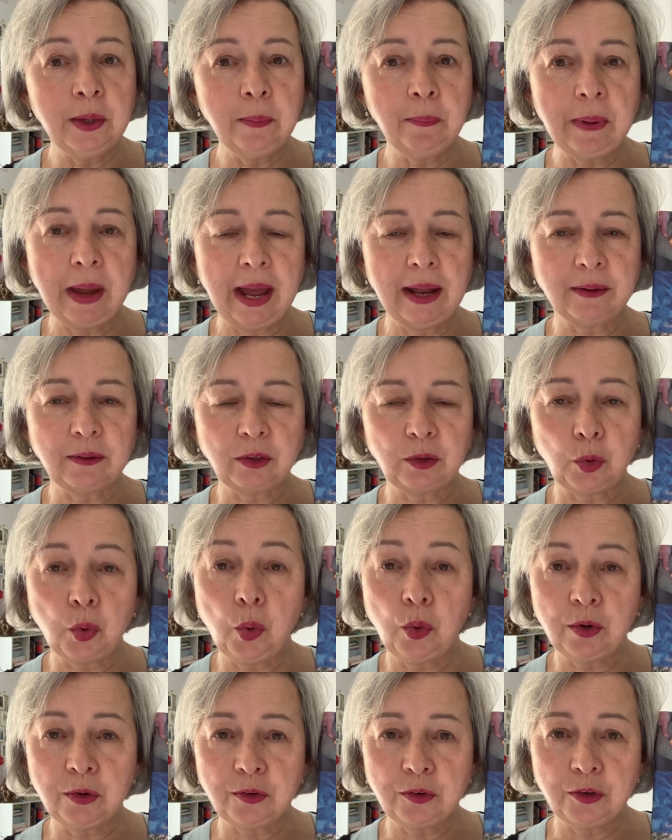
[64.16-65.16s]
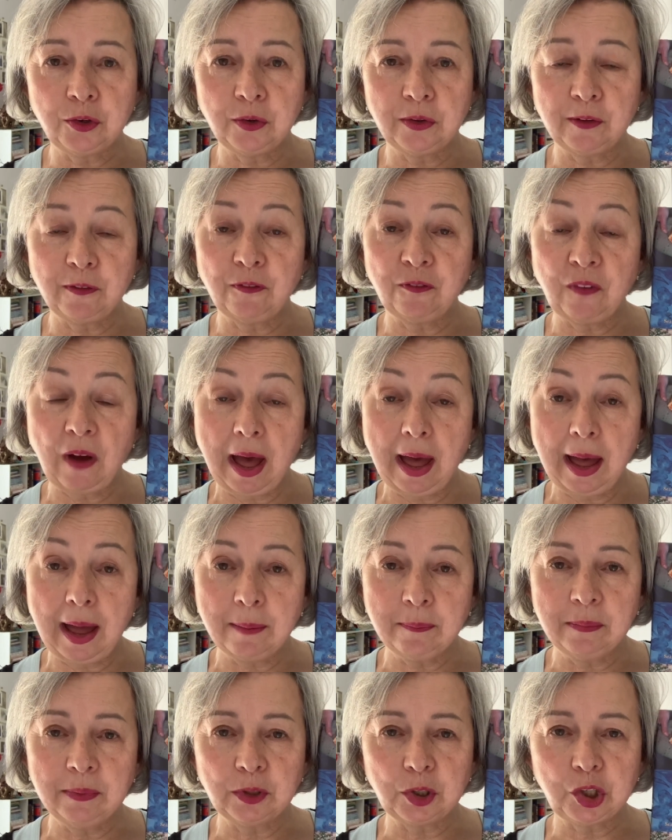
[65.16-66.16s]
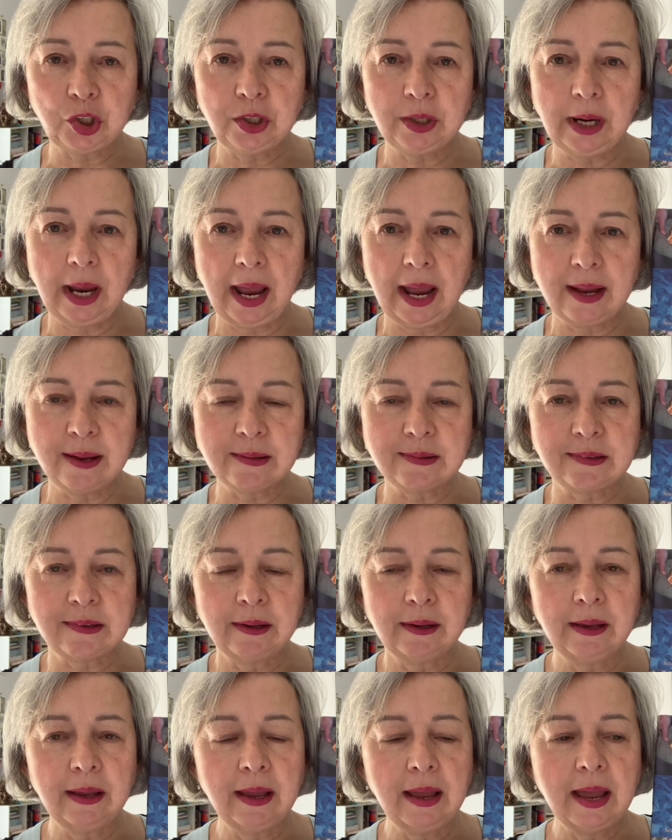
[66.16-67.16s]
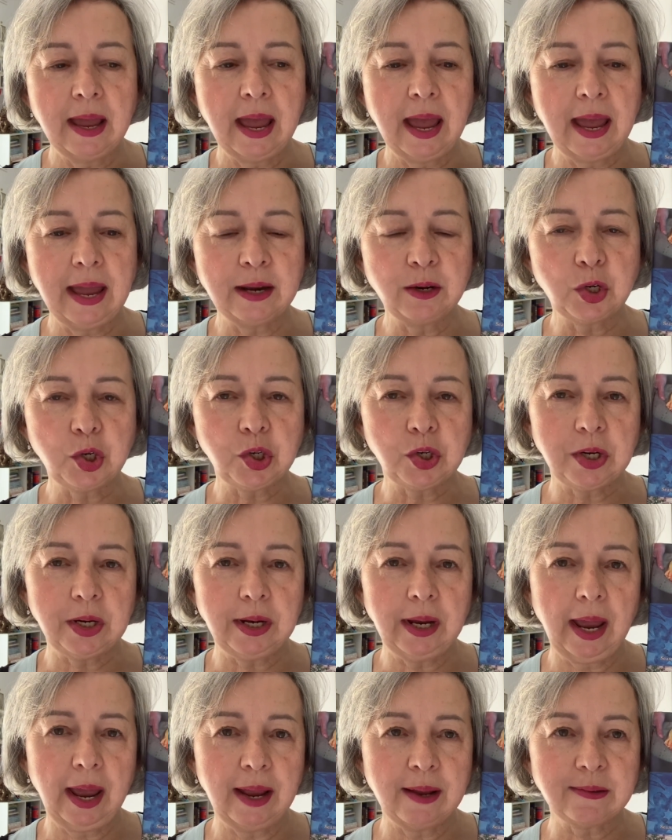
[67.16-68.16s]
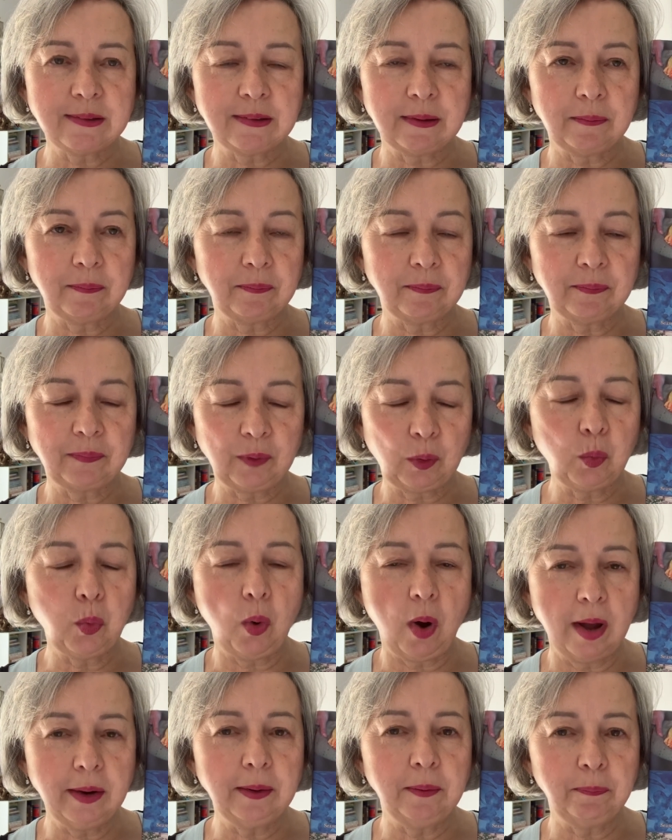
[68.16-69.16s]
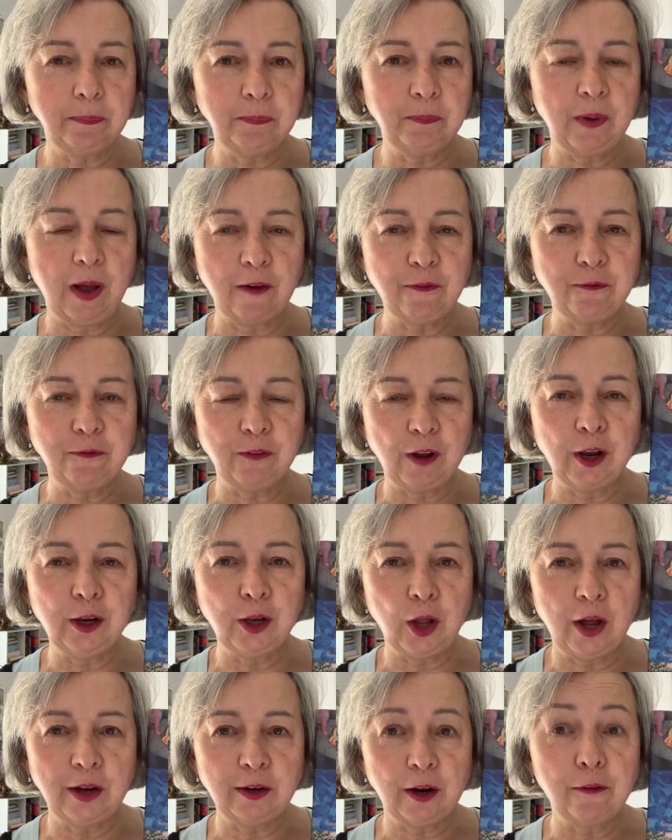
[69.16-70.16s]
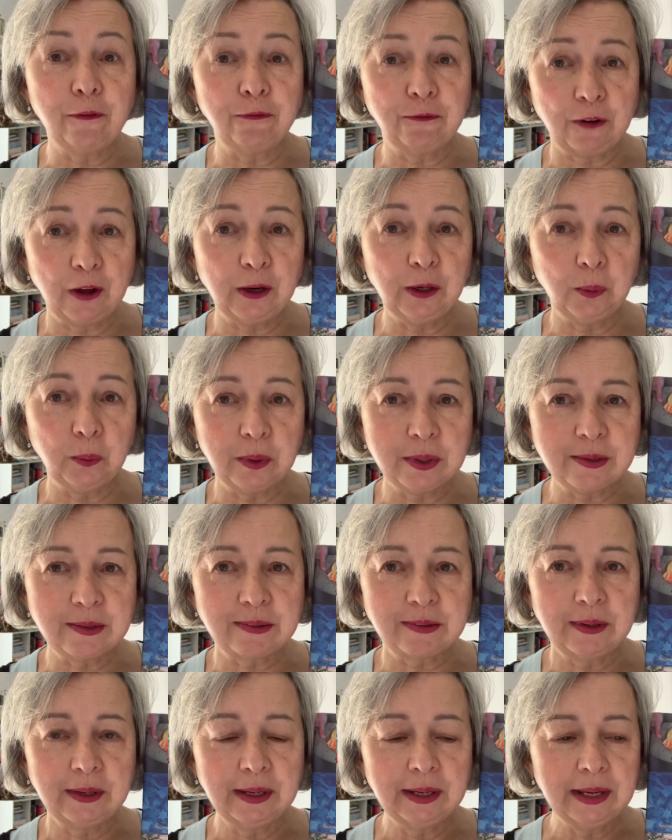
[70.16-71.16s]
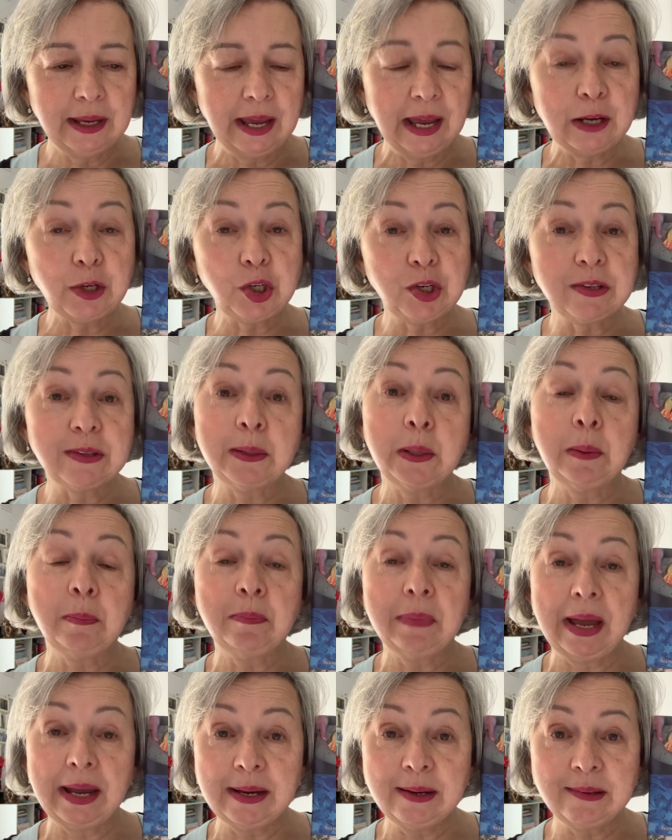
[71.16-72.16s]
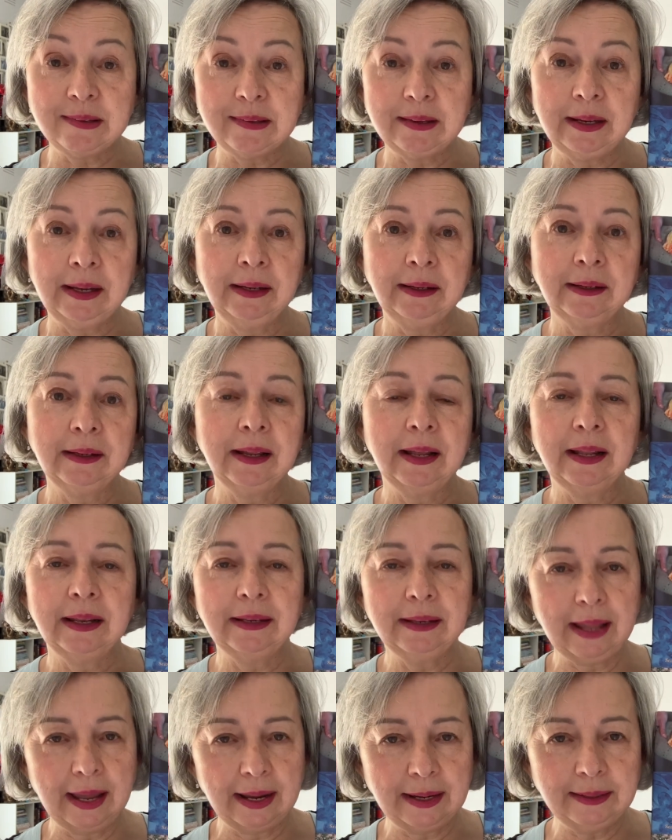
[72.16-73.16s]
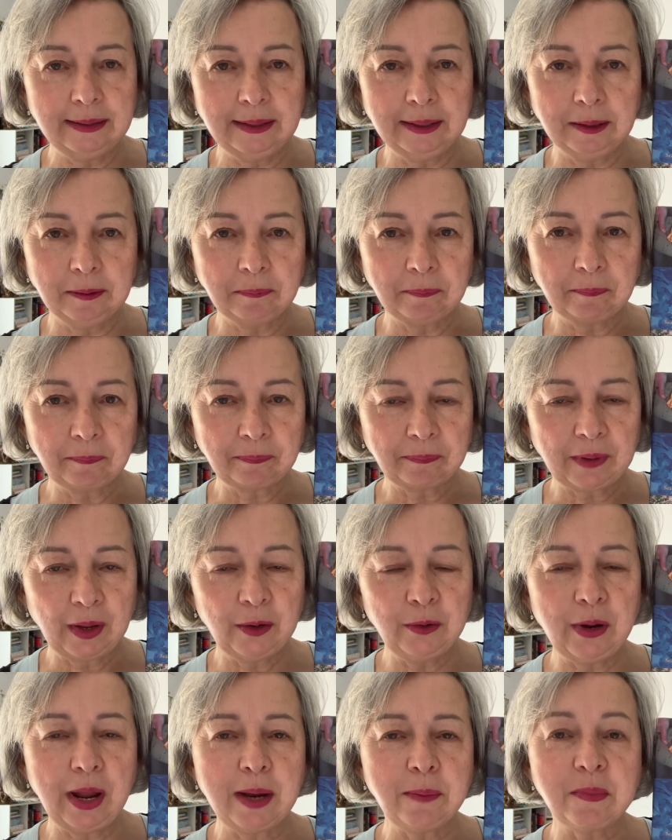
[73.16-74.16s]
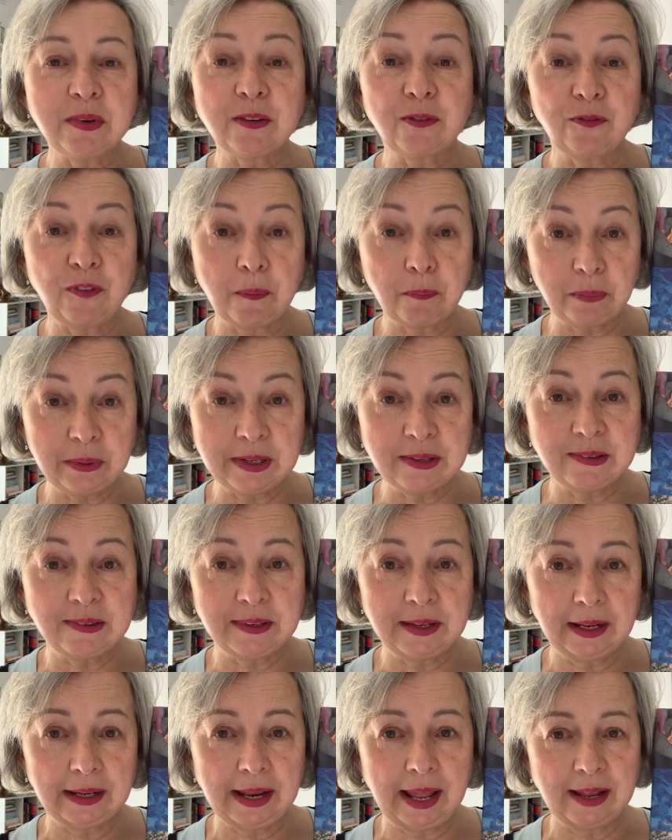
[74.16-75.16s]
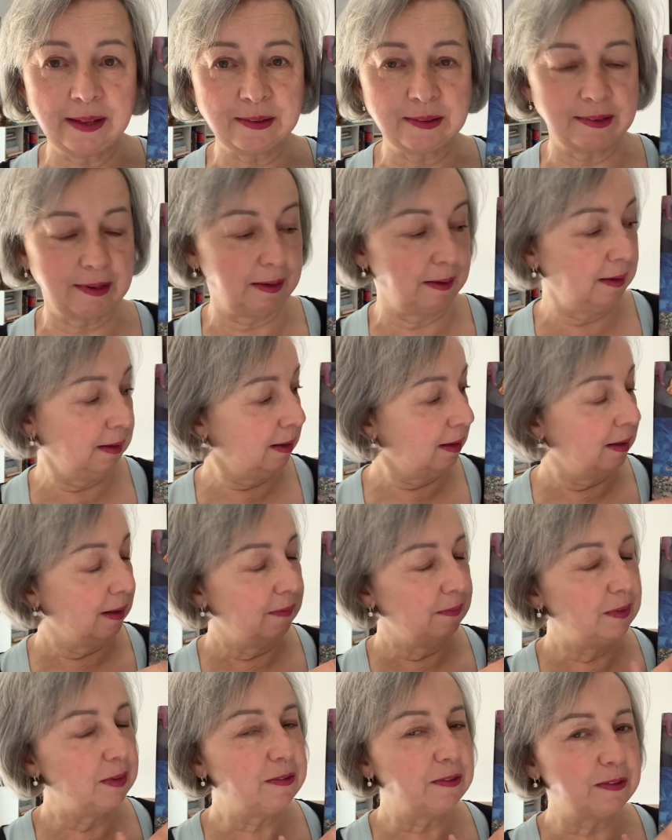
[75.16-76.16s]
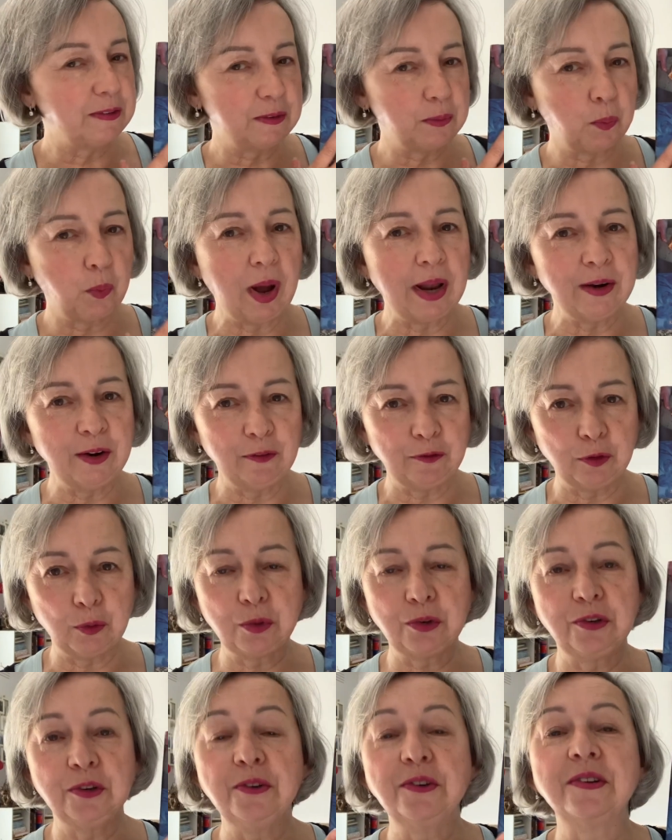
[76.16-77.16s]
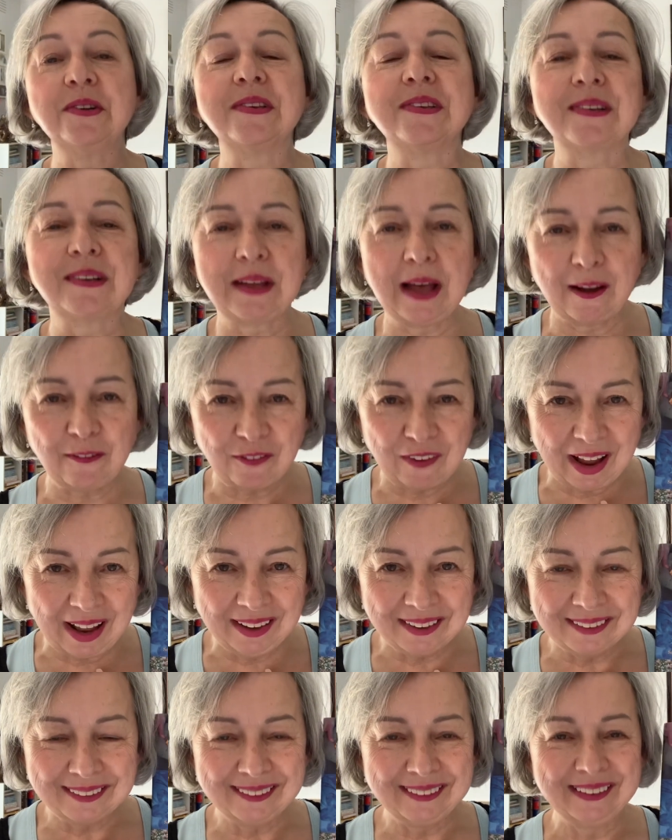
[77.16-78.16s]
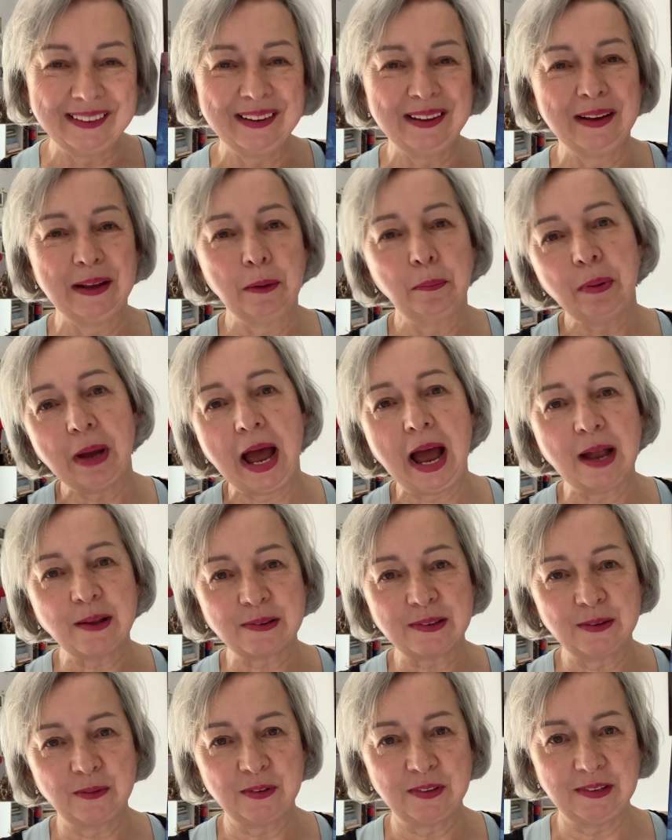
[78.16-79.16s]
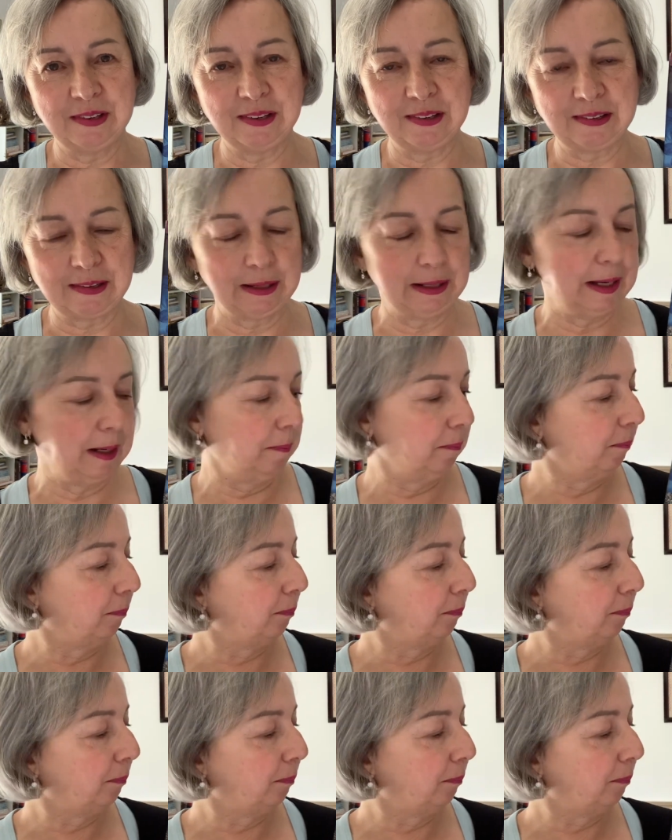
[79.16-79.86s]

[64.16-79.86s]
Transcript: about cook to the farm she has, and she has quite a lot of followers, and she's an amazing lady. Her name is Fabrizia Lanza. This is wonderful to discover parts of Sicily.